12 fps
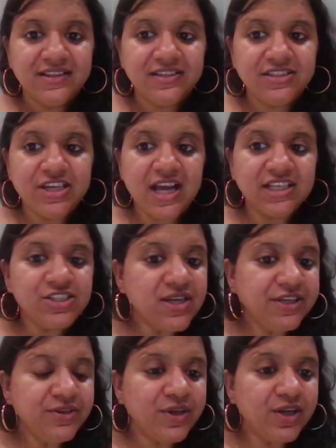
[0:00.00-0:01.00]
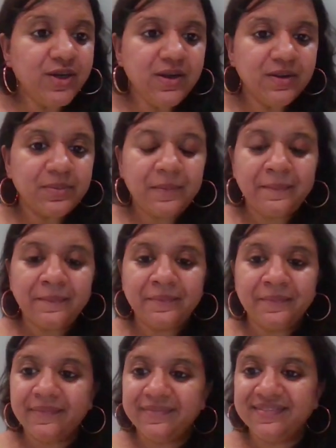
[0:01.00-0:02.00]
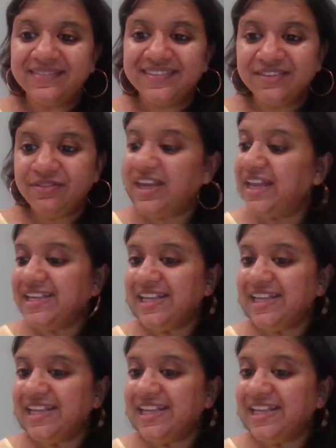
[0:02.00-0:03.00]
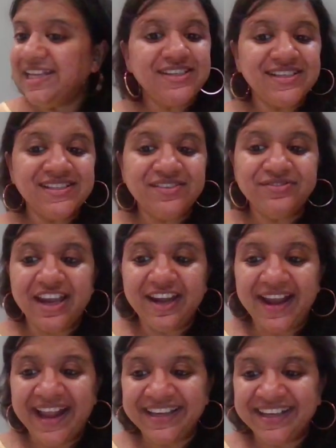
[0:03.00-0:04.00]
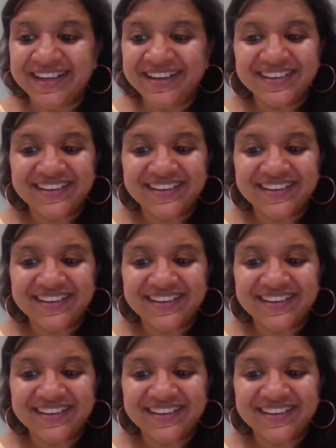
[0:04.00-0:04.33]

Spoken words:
Shanshu, are you here? We can take the questions if there are any.